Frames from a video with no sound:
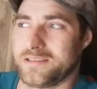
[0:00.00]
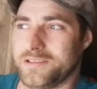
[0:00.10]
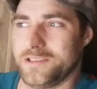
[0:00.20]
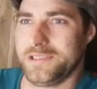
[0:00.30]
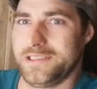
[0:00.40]

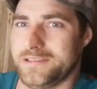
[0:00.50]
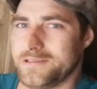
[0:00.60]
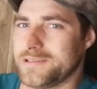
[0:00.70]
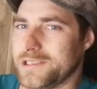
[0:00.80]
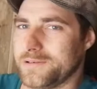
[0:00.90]
to do it,
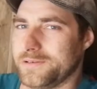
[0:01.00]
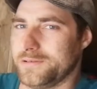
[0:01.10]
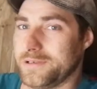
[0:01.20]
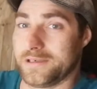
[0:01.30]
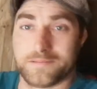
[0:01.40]

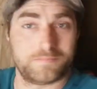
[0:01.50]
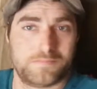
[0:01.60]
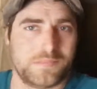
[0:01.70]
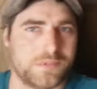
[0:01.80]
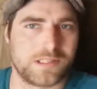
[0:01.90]
so
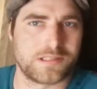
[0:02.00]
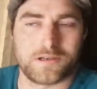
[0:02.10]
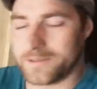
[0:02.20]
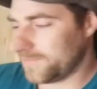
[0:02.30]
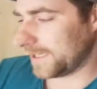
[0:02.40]
the
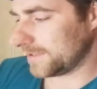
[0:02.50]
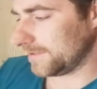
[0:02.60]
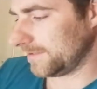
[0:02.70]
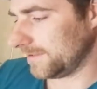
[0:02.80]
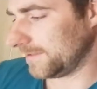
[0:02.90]
time
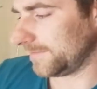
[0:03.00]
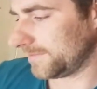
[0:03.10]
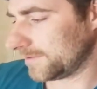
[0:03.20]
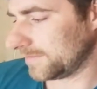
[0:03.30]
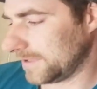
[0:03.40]
factor of
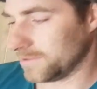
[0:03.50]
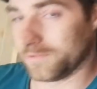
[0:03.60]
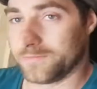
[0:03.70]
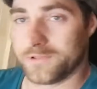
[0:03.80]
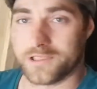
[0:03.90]
I just
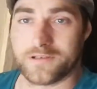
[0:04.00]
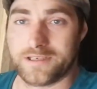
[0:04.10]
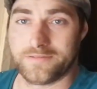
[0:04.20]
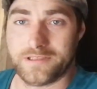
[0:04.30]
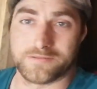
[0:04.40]
won't work on
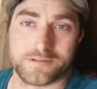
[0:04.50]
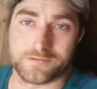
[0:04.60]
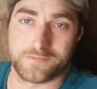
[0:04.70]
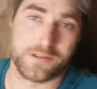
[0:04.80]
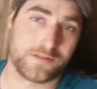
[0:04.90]
anything else.
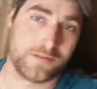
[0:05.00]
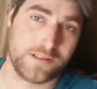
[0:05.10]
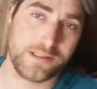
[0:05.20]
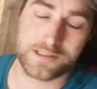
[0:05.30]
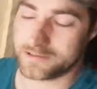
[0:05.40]
I'll just work
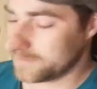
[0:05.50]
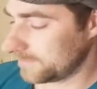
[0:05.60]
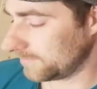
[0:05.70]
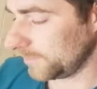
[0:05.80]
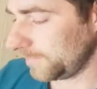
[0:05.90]
on his
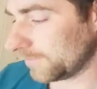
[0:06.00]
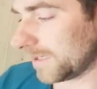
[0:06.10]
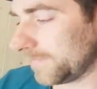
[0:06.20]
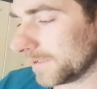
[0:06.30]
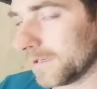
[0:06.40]
Rupert
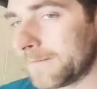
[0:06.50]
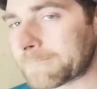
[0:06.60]
replica.